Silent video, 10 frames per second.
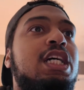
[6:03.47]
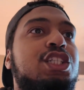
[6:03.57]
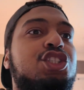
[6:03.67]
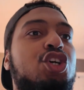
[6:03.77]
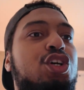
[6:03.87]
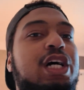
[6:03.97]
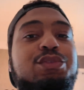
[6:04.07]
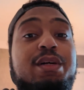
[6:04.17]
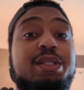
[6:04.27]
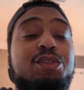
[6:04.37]
So
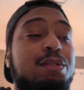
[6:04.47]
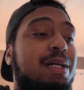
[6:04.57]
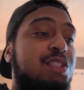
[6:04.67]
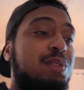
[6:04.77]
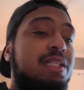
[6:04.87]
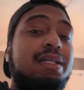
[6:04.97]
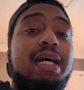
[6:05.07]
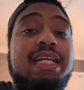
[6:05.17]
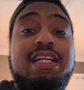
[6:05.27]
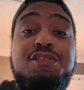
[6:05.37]
that's what I've been doing the past week.
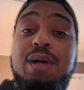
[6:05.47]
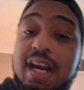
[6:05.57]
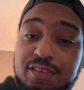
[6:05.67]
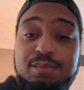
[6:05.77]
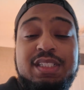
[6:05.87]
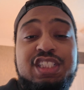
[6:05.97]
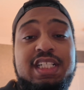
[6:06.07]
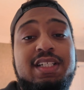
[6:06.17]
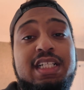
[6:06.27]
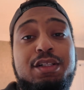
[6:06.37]
And if you haven't been
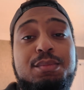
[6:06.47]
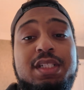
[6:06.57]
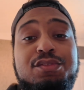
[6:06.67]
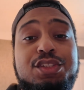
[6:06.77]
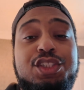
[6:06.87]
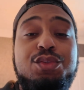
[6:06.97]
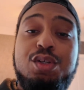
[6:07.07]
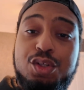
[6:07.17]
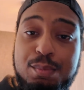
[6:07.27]
checking out Kingdom Come Deliverance 2,